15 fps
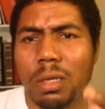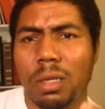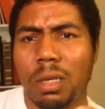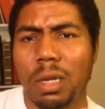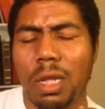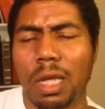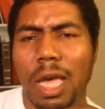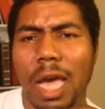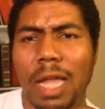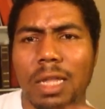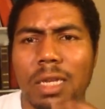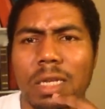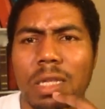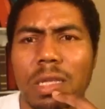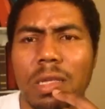The
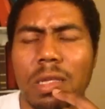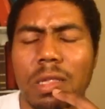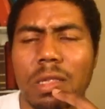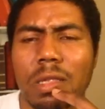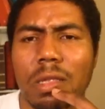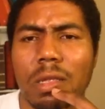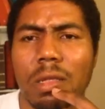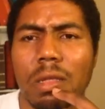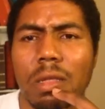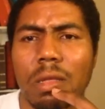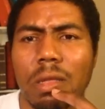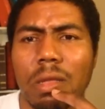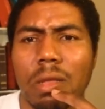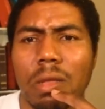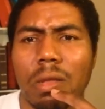legalities
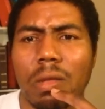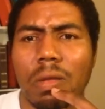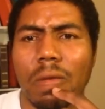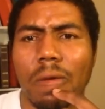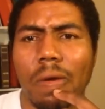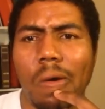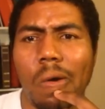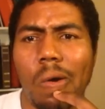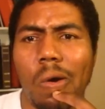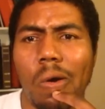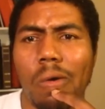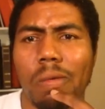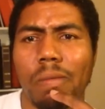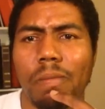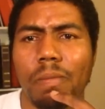are